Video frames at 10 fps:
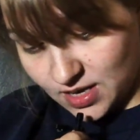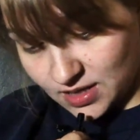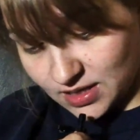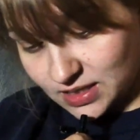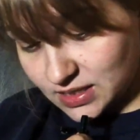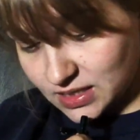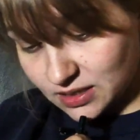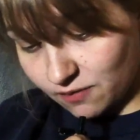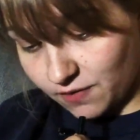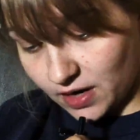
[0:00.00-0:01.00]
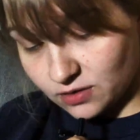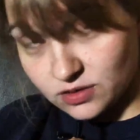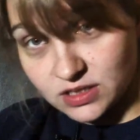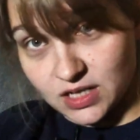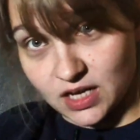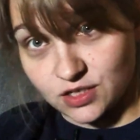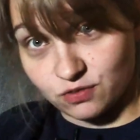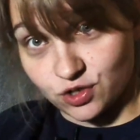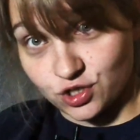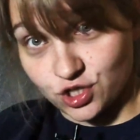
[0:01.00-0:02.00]
This is the final stage of
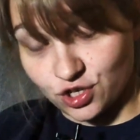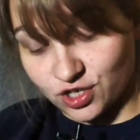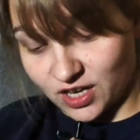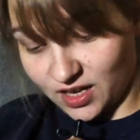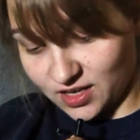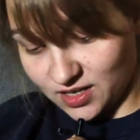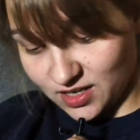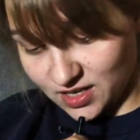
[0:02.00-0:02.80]
your journey.